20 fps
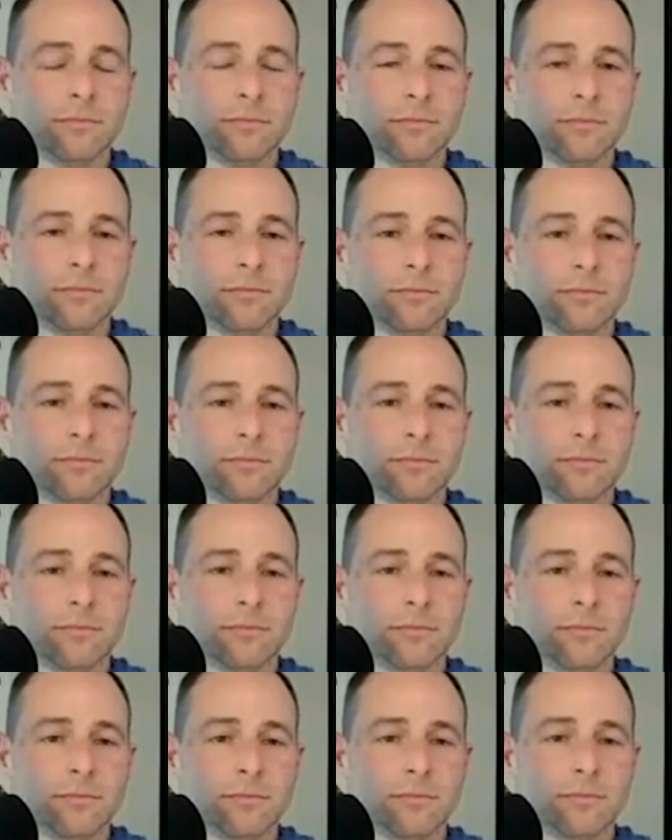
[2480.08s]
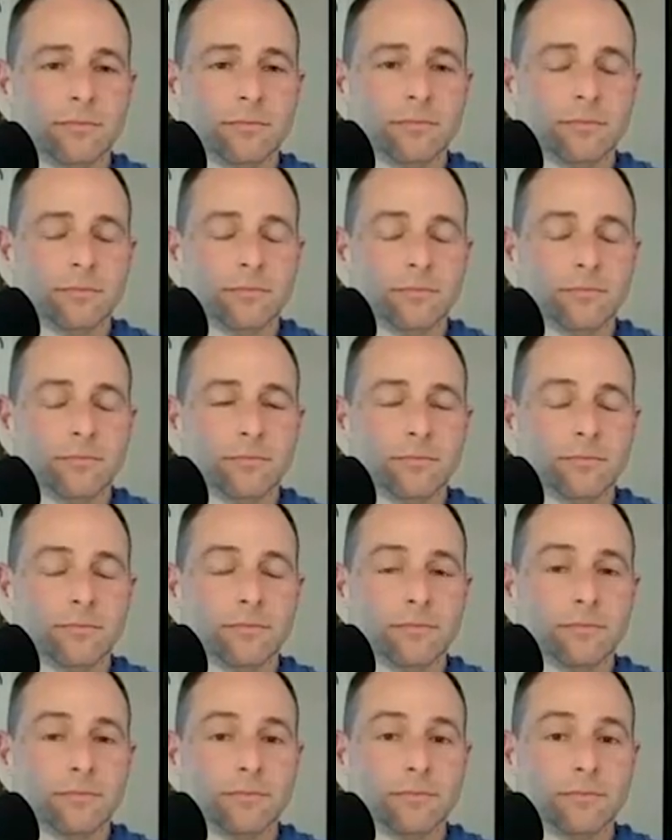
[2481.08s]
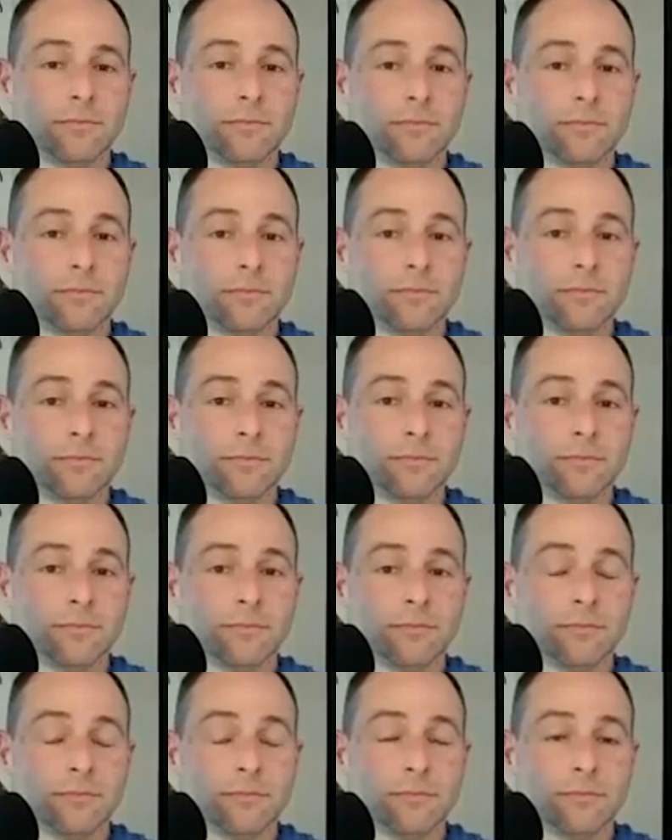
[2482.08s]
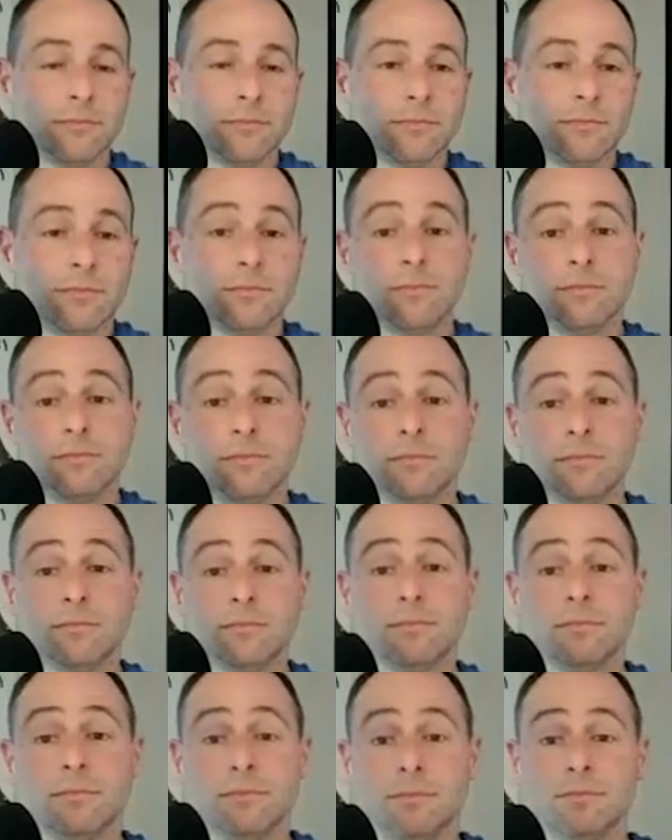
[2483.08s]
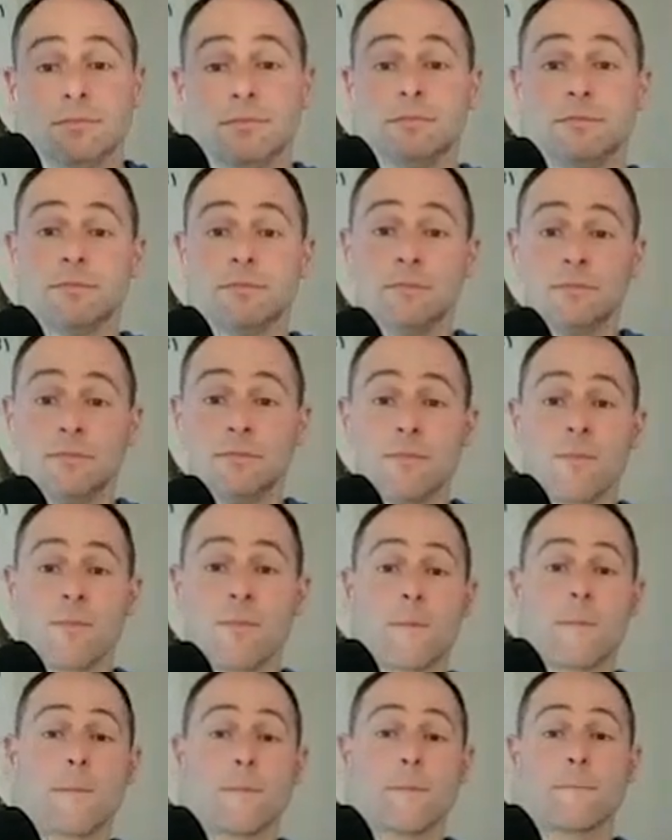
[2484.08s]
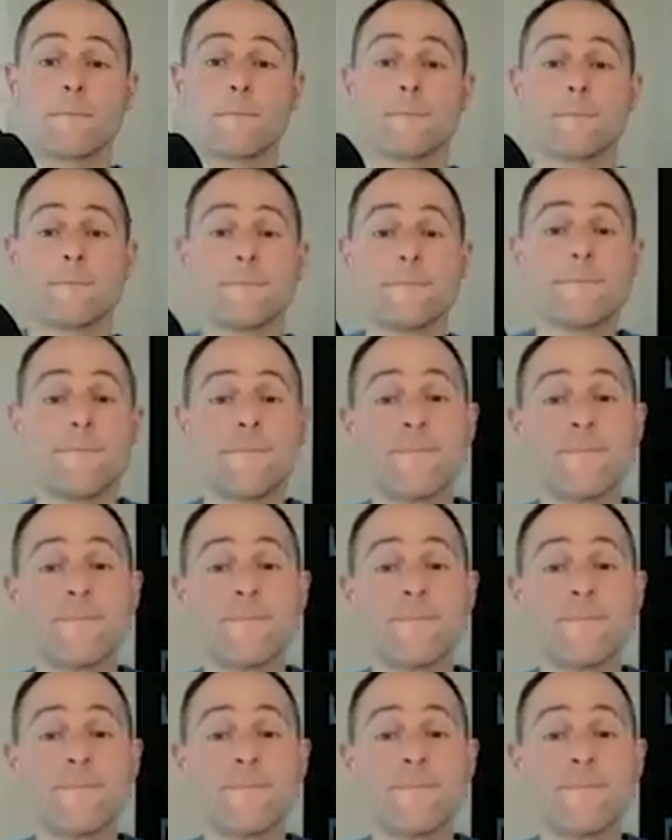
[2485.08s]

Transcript: The person shown says nothing.